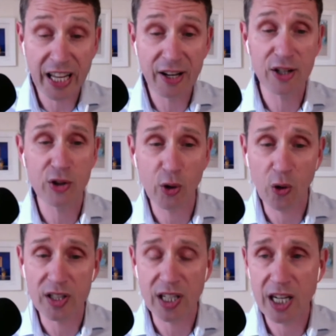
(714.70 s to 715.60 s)
the industry all
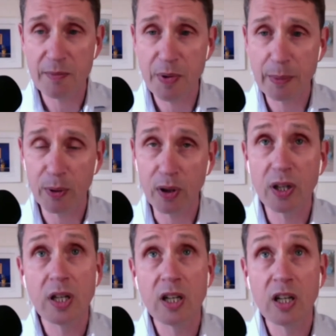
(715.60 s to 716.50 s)
the time. People
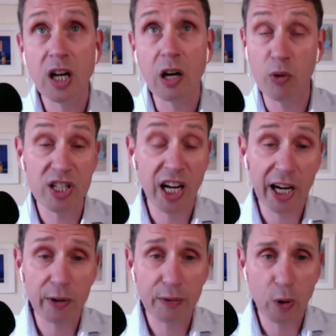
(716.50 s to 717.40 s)
uh,
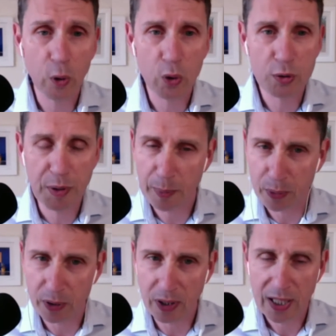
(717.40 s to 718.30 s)
retire, of course.
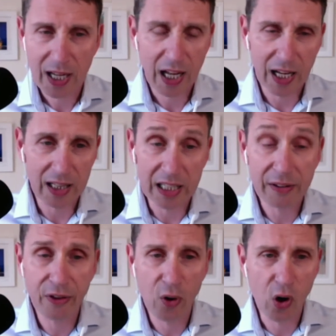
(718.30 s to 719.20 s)
People uh, leave the